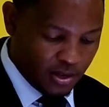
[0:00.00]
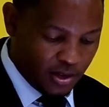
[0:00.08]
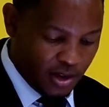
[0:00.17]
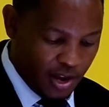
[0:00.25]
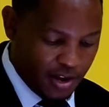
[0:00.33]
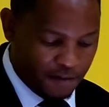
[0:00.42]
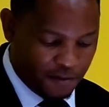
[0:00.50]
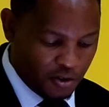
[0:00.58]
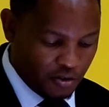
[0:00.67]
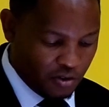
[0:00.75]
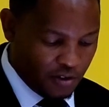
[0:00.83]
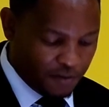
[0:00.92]
And if
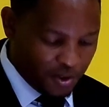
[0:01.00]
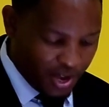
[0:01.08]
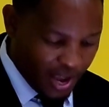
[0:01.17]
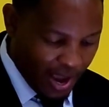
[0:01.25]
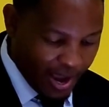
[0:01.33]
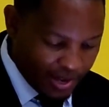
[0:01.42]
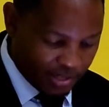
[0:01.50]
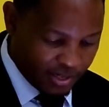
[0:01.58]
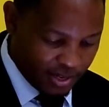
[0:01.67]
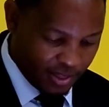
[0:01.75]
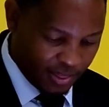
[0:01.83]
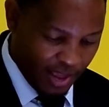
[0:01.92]
you, if you get
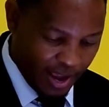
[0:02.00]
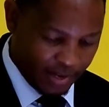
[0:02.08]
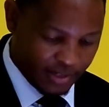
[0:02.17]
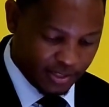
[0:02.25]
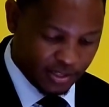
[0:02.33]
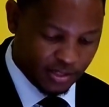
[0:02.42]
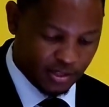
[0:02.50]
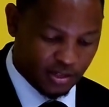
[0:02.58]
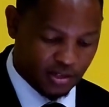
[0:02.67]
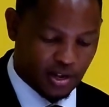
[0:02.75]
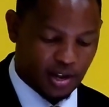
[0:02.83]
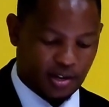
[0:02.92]
that
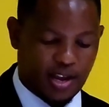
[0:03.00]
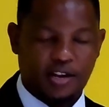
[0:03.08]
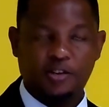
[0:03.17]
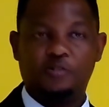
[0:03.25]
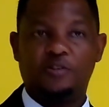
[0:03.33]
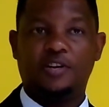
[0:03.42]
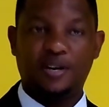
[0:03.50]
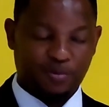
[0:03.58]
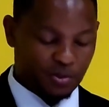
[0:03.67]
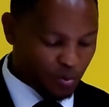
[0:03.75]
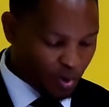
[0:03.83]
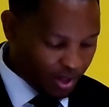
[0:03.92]
and get into grips
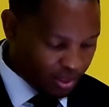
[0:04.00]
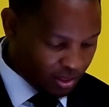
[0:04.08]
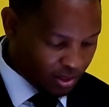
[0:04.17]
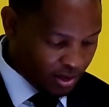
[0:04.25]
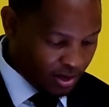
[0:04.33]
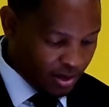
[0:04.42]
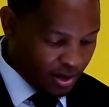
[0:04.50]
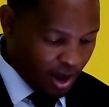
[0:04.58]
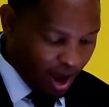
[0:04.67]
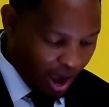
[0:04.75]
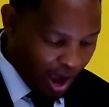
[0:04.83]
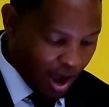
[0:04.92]
with
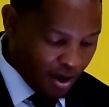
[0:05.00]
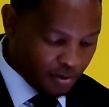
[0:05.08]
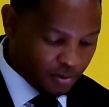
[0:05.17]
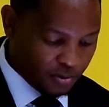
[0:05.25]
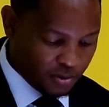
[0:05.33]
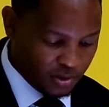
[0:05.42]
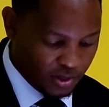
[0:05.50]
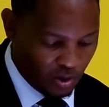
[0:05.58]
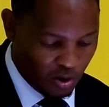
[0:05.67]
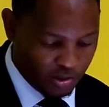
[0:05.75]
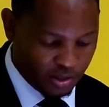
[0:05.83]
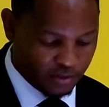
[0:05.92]
how the
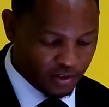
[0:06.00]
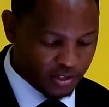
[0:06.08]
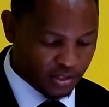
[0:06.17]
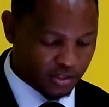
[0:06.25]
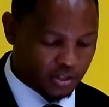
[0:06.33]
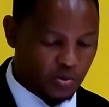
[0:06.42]
author reasons.